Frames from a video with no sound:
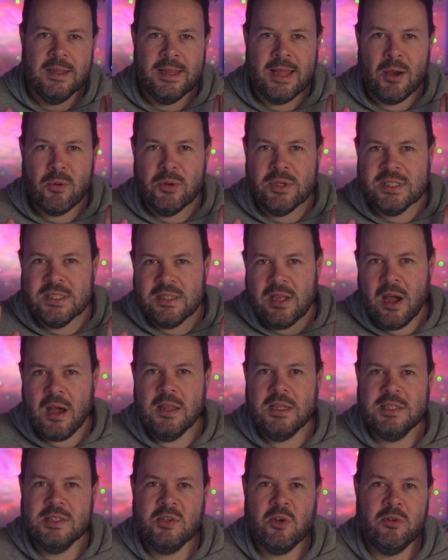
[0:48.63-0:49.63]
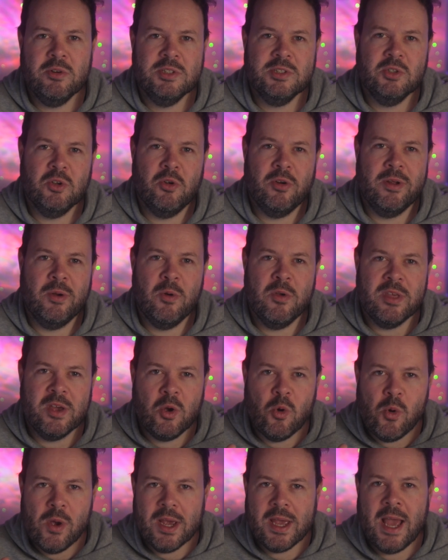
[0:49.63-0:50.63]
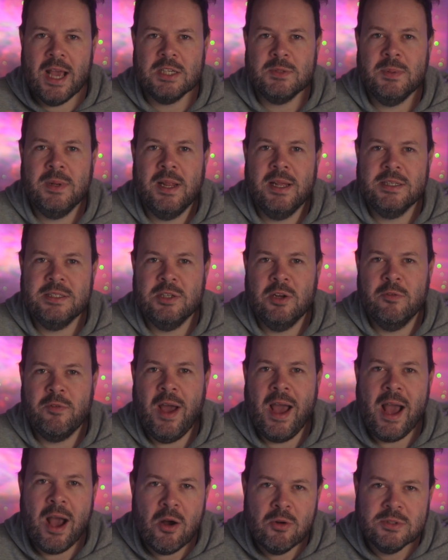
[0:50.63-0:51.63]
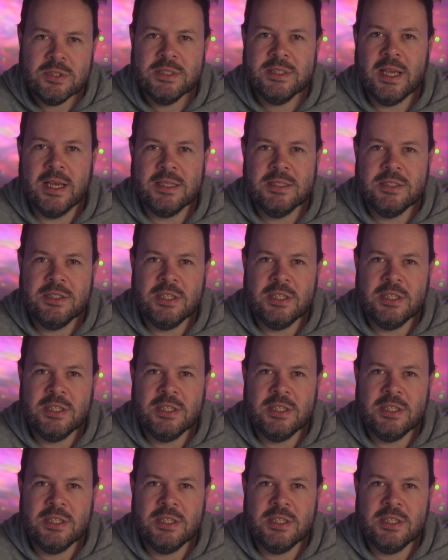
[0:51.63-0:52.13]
Now, we start this sorry story with a quick explanation of how to test